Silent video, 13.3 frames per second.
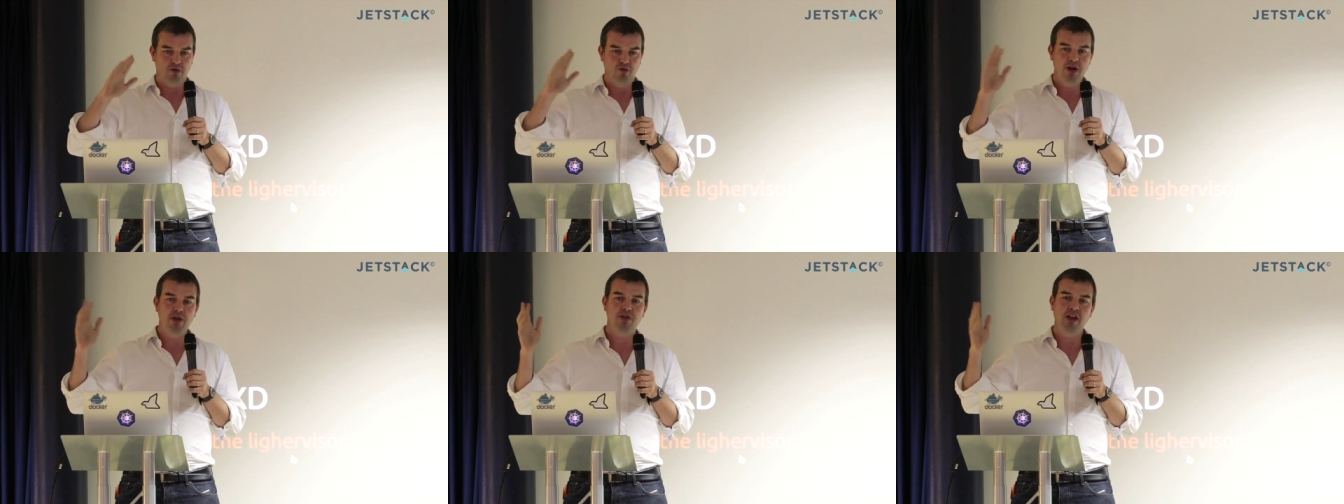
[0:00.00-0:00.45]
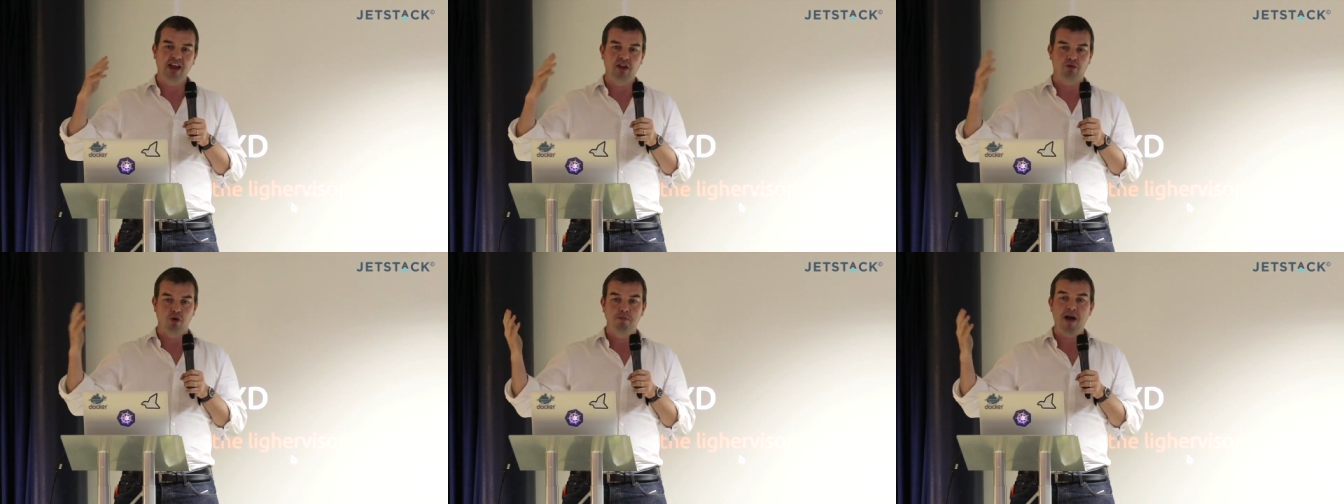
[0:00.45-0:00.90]

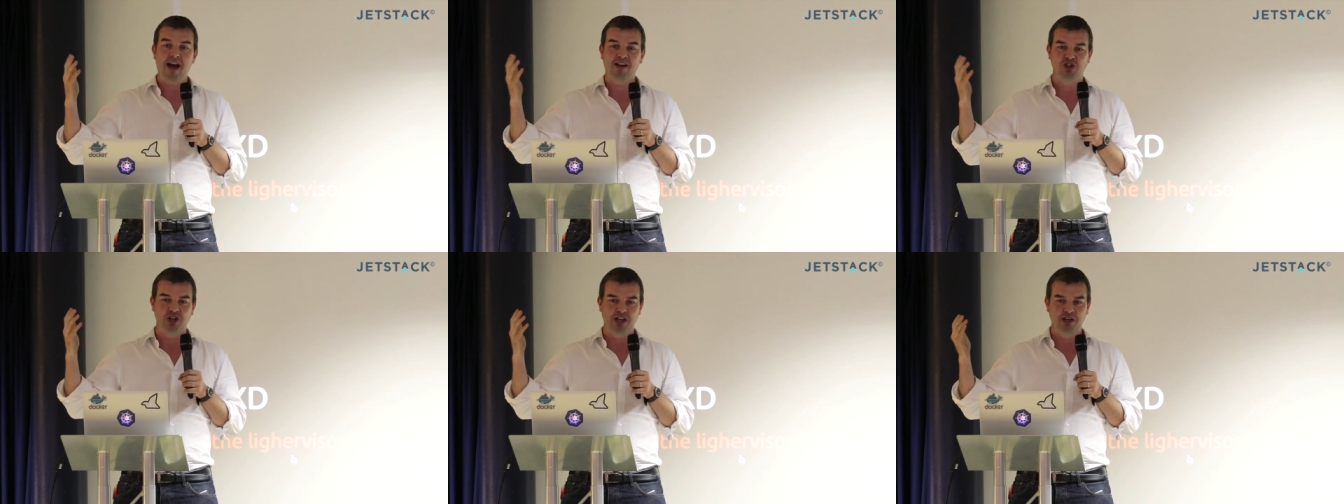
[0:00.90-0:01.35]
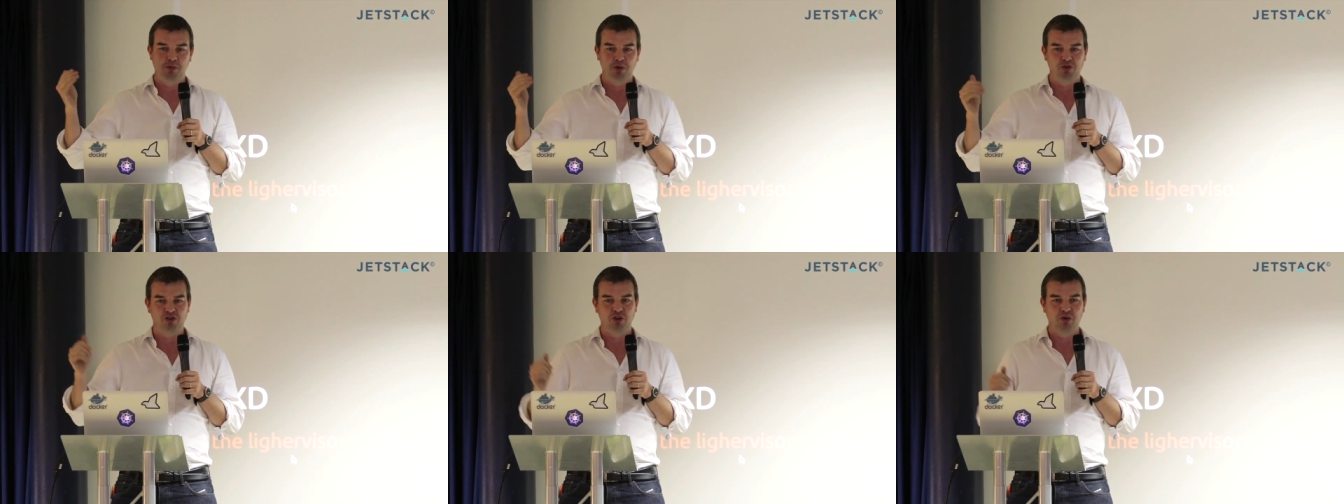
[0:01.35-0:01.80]
rethinking through packaging in
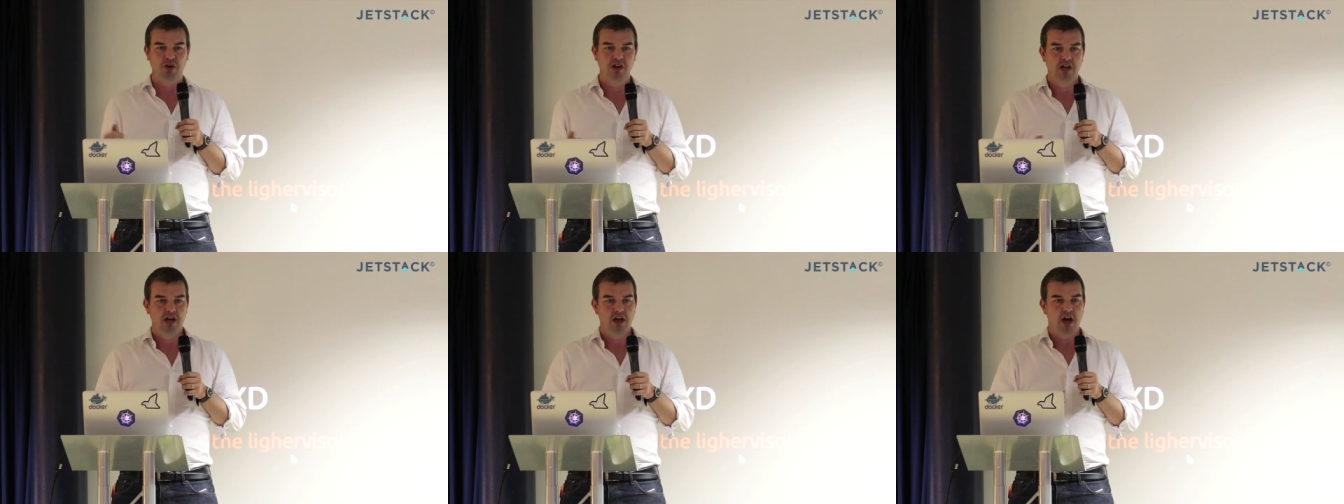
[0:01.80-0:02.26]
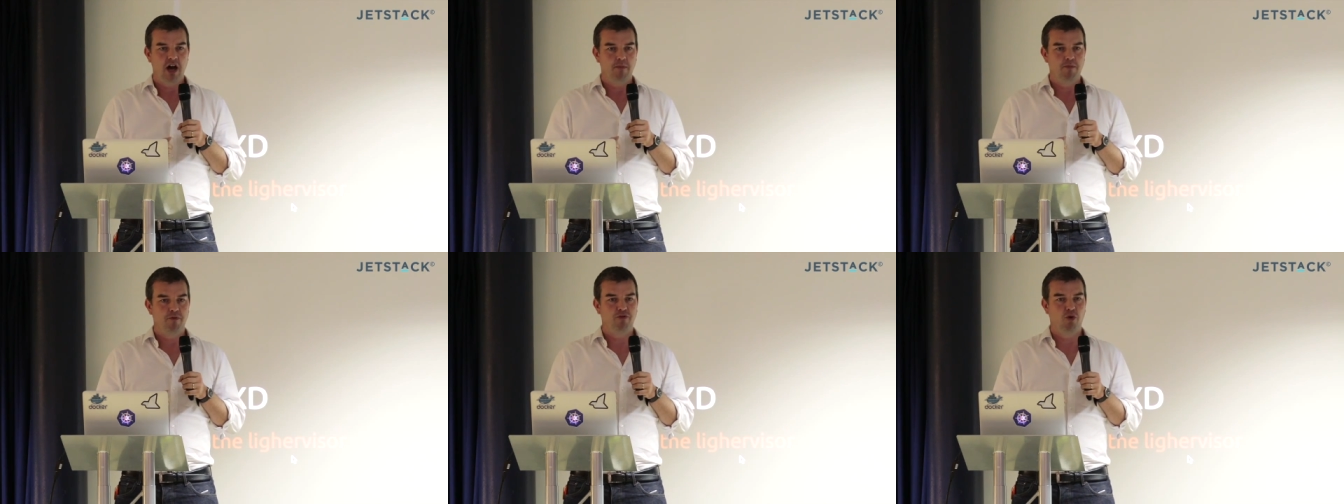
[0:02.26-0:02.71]
Ubuntu
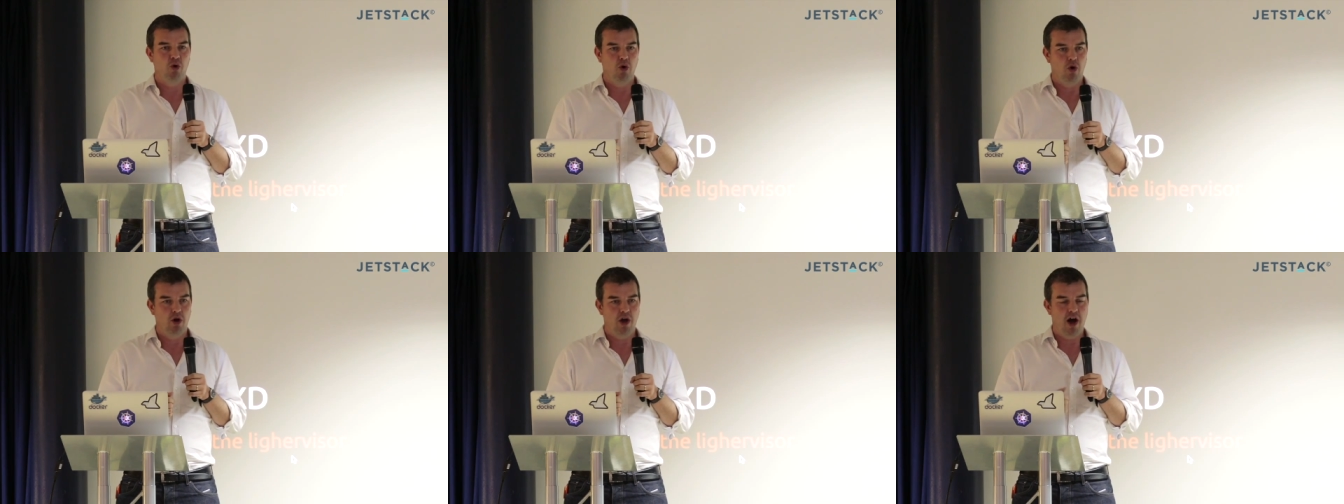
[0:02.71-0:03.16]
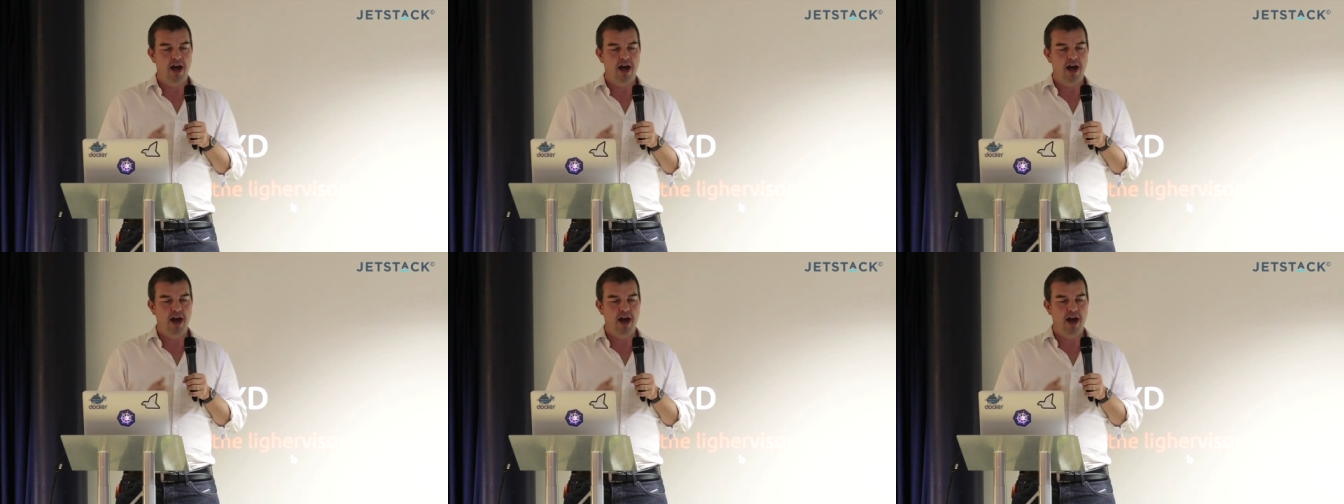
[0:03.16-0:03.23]
for